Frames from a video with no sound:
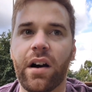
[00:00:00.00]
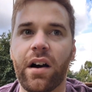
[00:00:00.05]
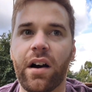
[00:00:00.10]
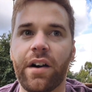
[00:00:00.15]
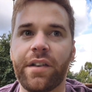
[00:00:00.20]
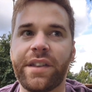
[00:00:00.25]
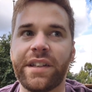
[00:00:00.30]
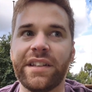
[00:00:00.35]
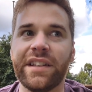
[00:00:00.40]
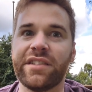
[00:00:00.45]
I
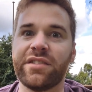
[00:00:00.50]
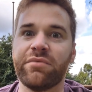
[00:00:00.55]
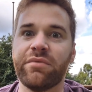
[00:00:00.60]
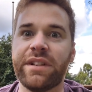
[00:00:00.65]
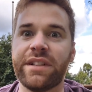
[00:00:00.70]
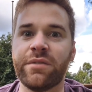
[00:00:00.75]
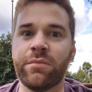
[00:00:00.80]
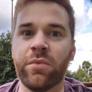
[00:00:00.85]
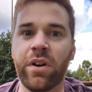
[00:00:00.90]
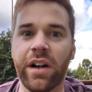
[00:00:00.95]
think there's a
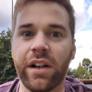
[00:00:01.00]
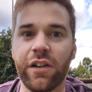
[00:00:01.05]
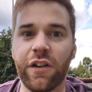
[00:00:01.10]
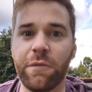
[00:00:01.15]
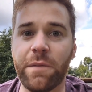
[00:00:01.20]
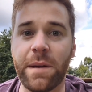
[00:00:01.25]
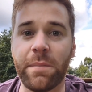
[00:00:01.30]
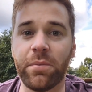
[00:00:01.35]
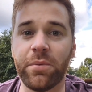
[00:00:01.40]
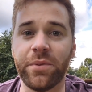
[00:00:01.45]
reason why a lot of
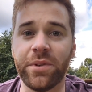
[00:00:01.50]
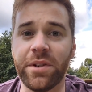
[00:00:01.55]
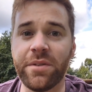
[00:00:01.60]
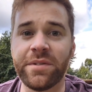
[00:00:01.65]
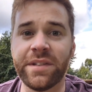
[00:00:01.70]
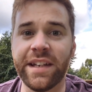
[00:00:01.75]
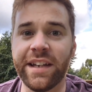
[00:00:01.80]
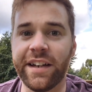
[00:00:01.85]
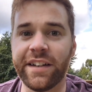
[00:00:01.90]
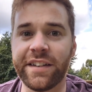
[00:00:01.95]
people
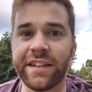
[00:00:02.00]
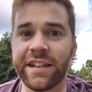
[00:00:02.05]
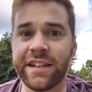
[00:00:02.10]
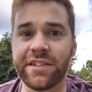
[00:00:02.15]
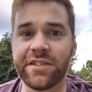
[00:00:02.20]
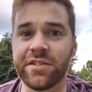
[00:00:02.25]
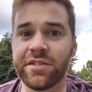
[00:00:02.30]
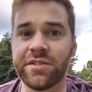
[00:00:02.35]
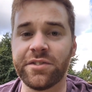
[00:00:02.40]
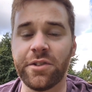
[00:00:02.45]
use it. I think
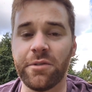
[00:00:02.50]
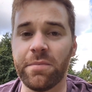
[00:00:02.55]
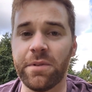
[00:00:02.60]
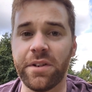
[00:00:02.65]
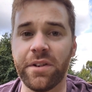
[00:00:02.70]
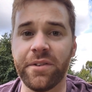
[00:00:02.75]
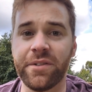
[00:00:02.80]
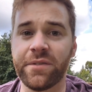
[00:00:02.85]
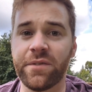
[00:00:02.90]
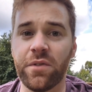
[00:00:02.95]
it's just super
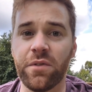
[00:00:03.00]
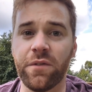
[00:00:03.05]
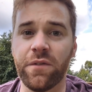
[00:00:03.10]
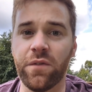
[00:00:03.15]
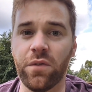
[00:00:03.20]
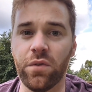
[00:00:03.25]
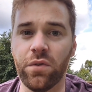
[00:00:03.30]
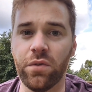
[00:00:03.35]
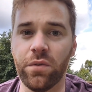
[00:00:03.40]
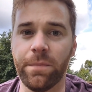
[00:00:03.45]
useful
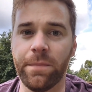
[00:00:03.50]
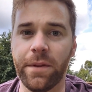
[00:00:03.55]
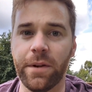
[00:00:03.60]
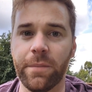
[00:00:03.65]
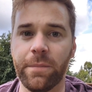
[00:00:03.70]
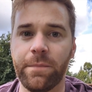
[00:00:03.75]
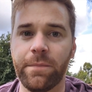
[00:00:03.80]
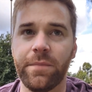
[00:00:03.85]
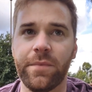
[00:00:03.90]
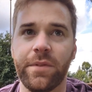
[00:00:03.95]
for the